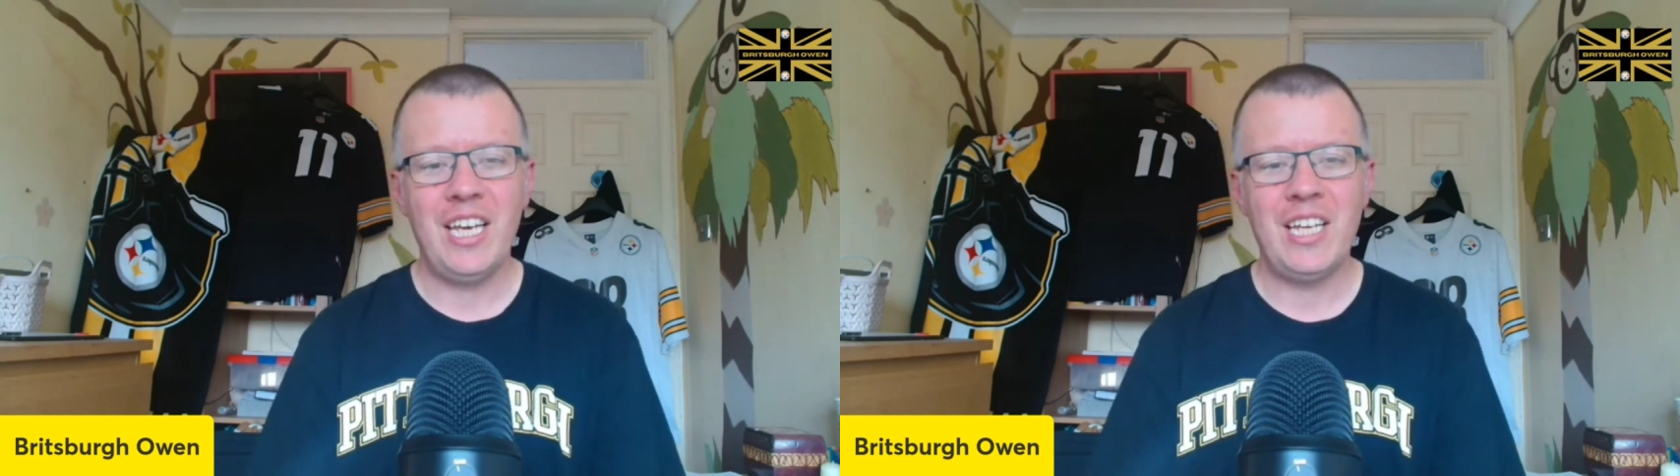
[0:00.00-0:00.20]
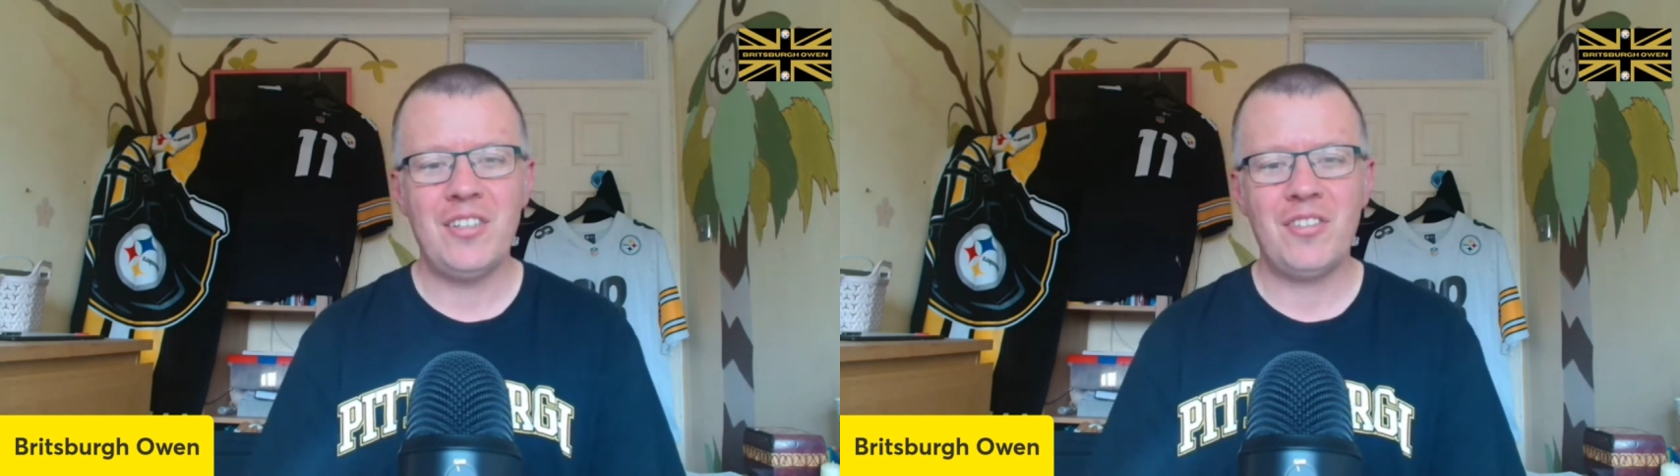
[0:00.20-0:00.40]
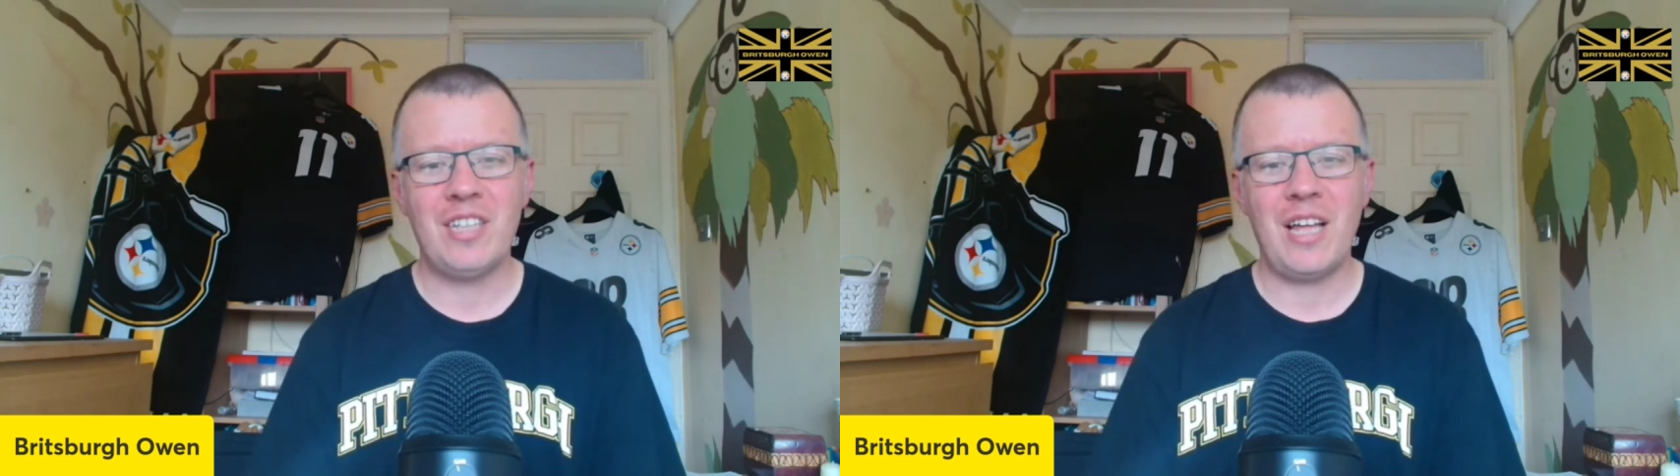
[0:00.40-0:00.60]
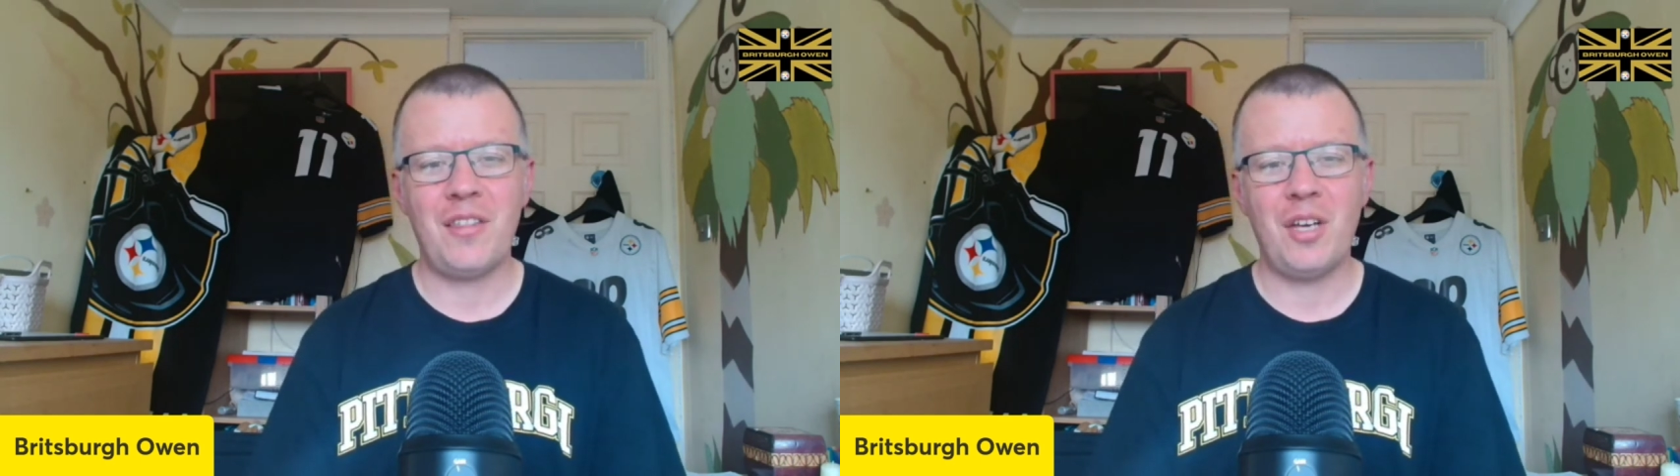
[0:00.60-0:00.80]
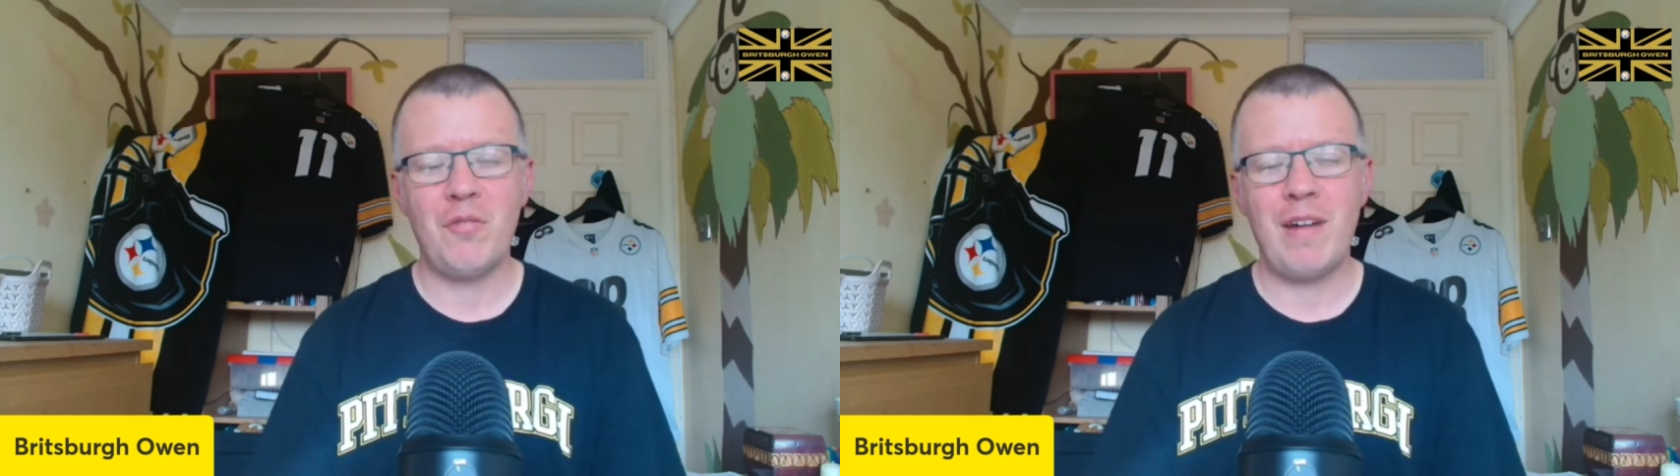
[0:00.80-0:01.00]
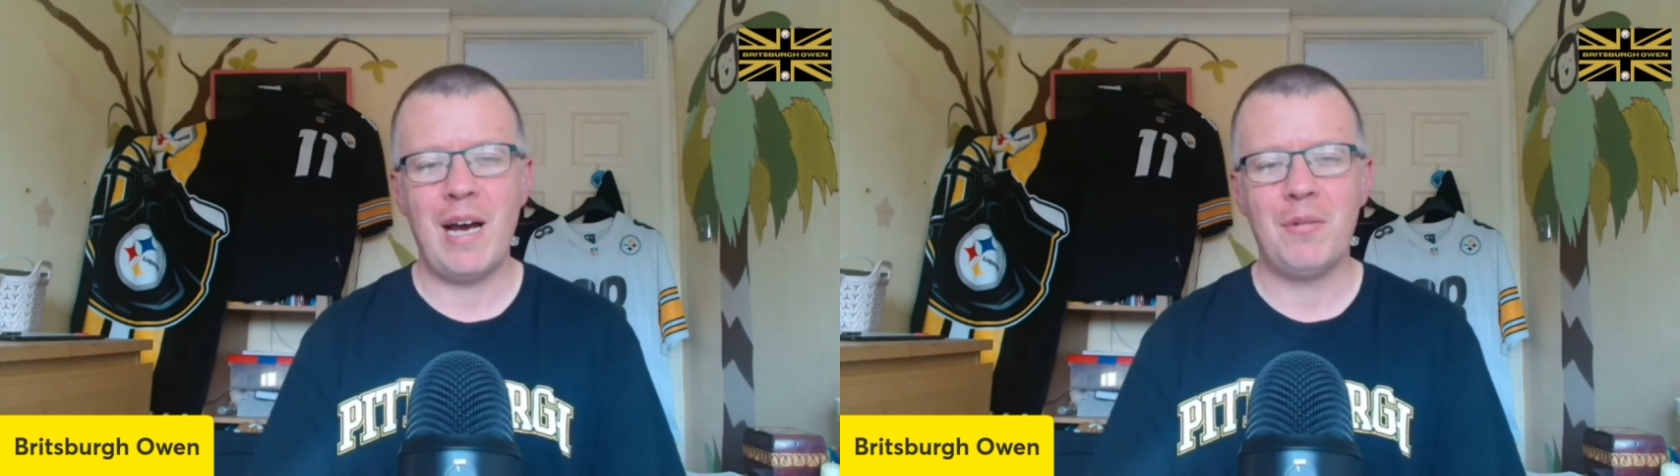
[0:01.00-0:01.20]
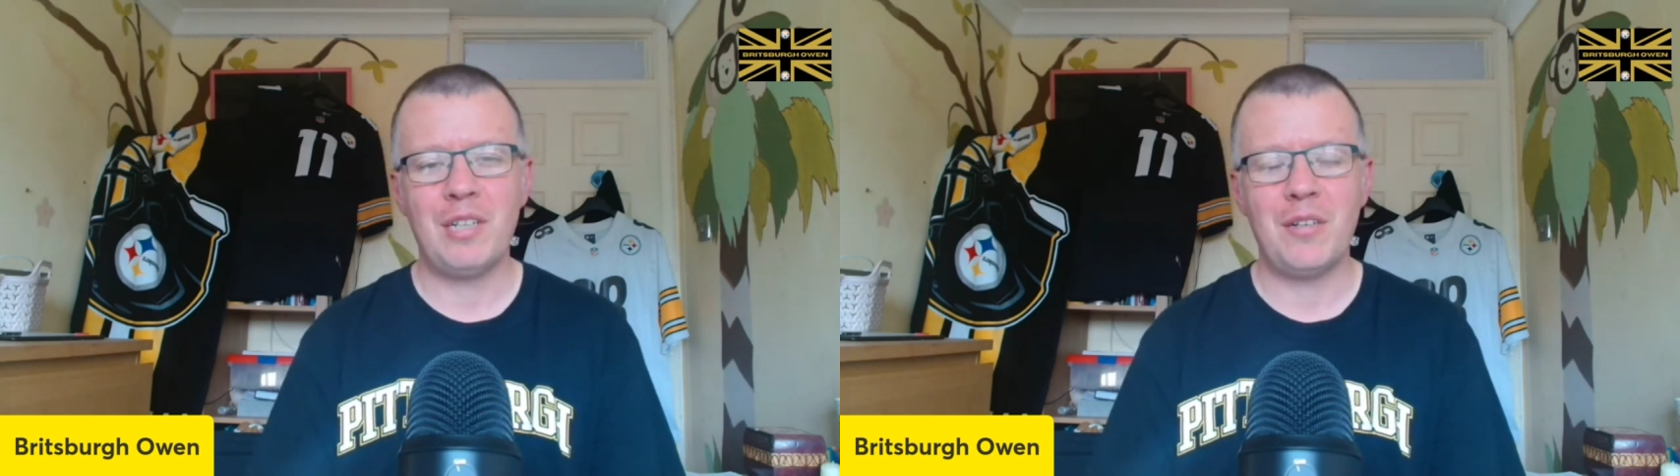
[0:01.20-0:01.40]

into that third round